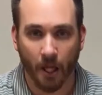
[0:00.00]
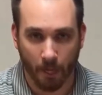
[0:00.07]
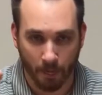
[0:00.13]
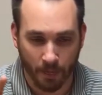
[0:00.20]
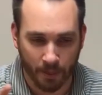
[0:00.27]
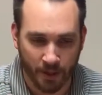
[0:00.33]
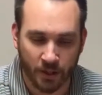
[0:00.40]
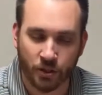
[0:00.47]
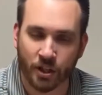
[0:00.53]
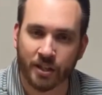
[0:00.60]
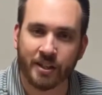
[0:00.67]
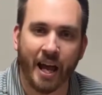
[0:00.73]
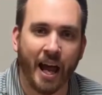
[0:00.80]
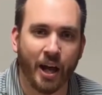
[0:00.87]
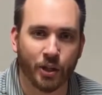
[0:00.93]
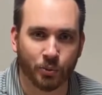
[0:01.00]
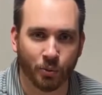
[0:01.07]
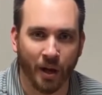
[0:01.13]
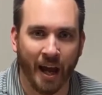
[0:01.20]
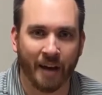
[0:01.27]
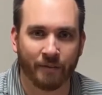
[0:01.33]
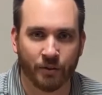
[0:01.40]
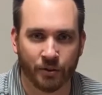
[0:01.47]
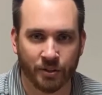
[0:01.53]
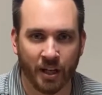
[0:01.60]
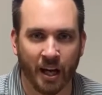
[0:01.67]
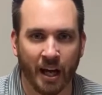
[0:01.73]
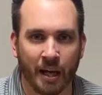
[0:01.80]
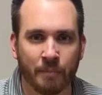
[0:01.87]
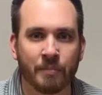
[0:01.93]
The Gentiles will have their
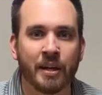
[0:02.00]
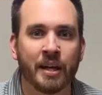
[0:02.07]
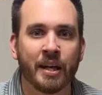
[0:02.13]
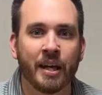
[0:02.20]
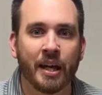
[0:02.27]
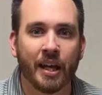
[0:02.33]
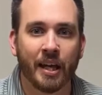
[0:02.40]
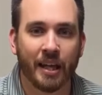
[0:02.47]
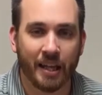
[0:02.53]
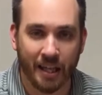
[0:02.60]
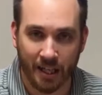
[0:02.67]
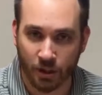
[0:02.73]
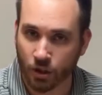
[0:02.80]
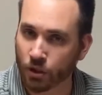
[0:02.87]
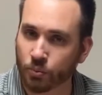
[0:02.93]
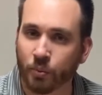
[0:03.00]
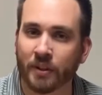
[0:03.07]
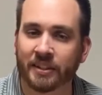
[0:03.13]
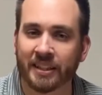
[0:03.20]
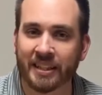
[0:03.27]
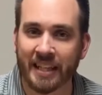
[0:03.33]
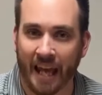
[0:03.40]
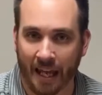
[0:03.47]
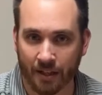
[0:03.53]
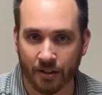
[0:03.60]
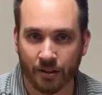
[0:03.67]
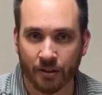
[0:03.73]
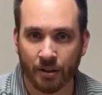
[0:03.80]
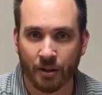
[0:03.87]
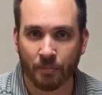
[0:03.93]
time. It just wasn't yet,
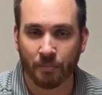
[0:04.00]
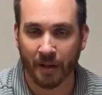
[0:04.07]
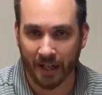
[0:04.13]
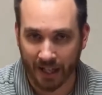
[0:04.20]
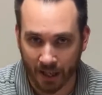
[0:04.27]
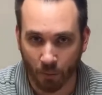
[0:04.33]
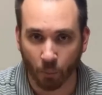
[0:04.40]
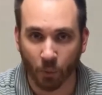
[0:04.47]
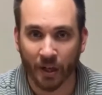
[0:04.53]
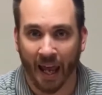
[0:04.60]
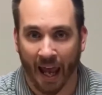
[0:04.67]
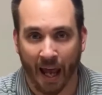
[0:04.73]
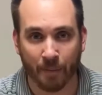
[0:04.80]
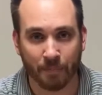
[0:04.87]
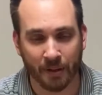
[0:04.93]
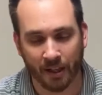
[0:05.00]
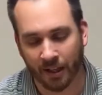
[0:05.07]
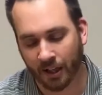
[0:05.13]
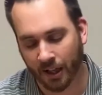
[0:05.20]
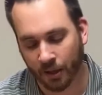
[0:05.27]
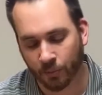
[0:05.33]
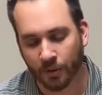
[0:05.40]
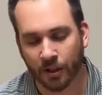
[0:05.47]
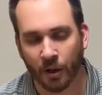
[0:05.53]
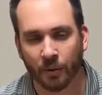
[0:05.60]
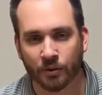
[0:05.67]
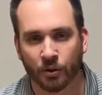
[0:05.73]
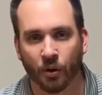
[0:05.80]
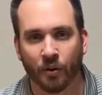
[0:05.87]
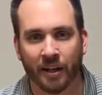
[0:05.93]
but it would happen, and we know
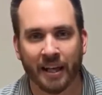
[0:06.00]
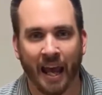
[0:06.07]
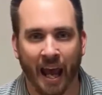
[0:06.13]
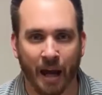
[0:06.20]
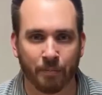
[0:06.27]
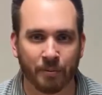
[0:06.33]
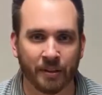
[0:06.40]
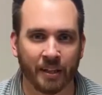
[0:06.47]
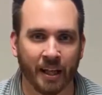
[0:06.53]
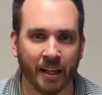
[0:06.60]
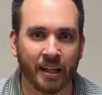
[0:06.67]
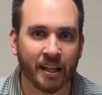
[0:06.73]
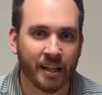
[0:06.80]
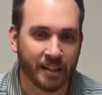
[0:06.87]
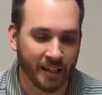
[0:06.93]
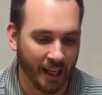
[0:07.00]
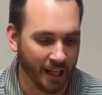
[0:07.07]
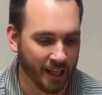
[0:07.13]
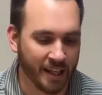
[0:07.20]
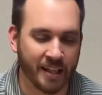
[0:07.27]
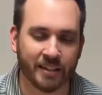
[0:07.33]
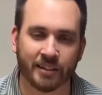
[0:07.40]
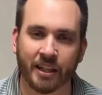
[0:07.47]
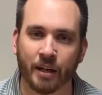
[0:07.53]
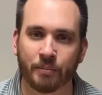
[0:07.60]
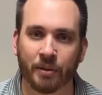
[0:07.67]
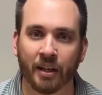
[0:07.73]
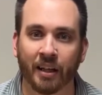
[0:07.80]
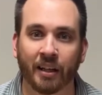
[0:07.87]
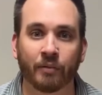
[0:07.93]
it's already happened that He has come
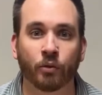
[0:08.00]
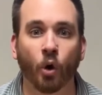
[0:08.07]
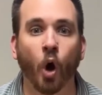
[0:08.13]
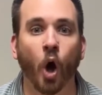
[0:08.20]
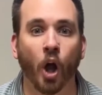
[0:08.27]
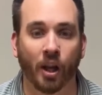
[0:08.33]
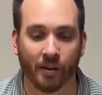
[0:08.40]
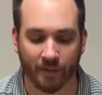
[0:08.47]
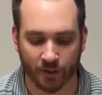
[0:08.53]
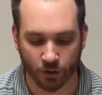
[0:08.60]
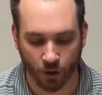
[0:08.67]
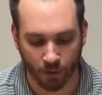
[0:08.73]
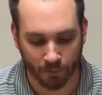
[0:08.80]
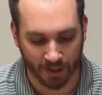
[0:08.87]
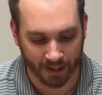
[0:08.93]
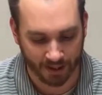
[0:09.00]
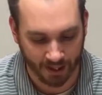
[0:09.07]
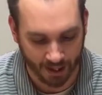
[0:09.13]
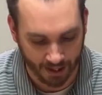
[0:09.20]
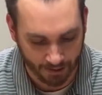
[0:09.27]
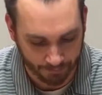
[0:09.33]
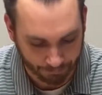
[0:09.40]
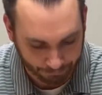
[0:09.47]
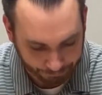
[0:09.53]
to deliver all of us, all mankind.